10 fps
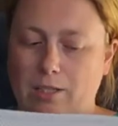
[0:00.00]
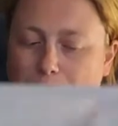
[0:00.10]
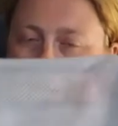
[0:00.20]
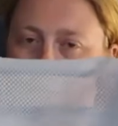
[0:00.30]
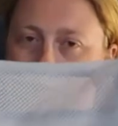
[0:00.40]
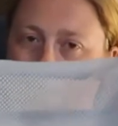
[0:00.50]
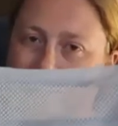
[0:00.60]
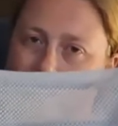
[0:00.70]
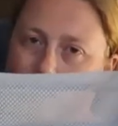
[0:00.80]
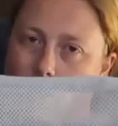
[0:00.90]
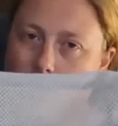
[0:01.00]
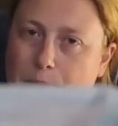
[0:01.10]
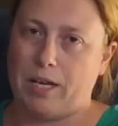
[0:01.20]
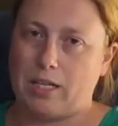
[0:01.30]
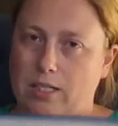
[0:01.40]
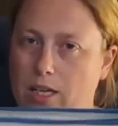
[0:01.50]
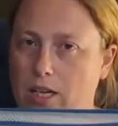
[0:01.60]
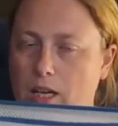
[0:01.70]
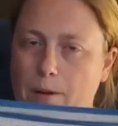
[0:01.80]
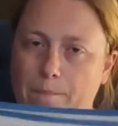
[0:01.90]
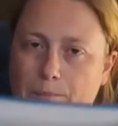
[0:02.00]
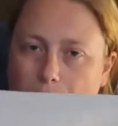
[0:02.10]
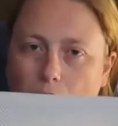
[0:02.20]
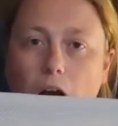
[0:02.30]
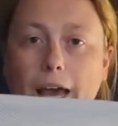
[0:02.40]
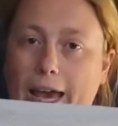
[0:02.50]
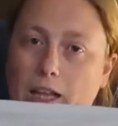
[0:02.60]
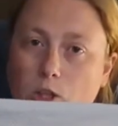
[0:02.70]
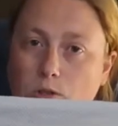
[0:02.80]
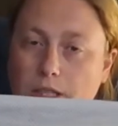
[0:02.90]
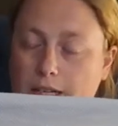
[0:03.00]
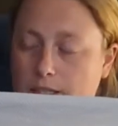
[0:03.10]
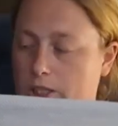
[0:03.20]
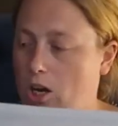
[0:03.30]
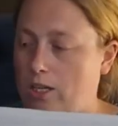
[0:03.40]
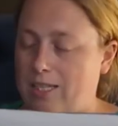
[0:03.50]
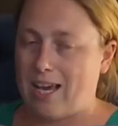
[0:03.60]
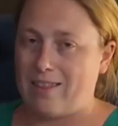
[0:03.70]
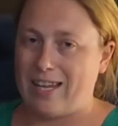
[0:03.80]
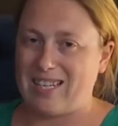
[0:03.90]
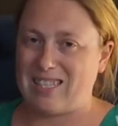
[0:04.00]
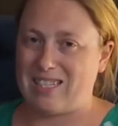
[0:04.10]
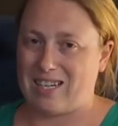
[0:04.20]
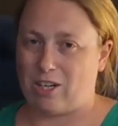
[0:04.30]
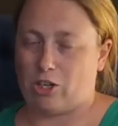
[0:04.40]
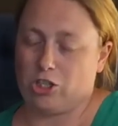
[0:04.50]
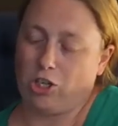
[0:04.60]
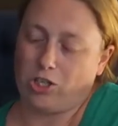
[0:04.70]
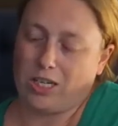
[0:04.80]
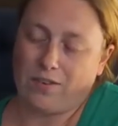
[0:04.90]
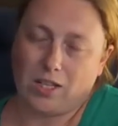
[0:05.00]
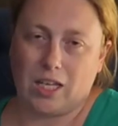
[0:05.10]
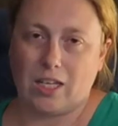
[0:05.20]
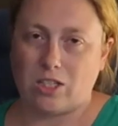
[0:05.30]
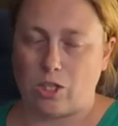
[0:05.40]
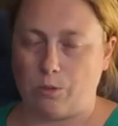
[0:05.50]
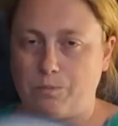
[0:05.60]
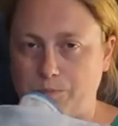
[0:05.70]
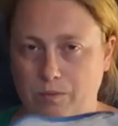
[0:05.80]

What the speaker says: but I use them for kids' socks because I hate losing kids' socks and they get stuck in our shirts and everything. So